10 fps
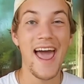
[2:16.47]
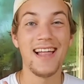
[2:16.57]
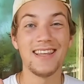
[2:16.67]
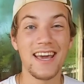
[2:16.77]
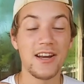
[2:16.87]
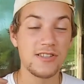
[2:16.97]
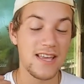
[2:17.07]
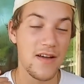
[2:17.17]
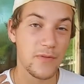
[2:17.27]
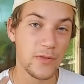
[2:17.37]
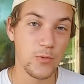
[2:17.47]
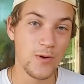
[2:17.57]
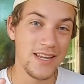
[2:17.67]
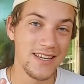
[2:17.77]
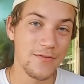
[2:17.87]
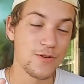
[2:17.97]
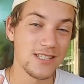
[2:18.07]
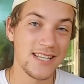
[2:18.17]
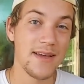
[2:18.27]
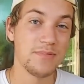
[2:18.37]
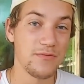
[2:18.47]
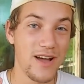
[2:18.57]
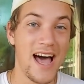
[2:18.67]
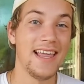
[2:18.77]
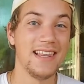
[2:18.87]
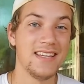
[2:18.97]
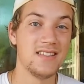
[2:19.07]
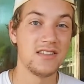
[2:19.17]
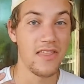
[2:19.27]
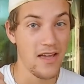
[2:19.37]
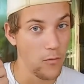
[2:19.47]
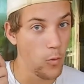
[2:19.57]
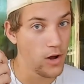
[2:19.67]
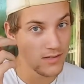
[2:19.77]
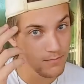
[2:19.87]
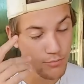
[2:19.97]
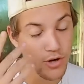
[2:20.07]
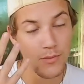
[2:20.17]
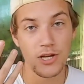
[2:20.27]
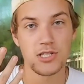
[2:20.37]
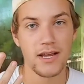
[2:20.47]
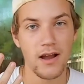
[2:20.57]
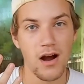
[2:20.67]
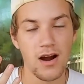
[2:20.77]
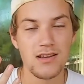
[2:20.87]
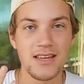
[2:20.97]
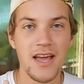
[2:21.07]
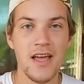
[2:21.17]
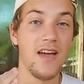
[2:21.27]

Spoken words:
Alligators have 3 different types of eyelids. So they have one pretty much like ours.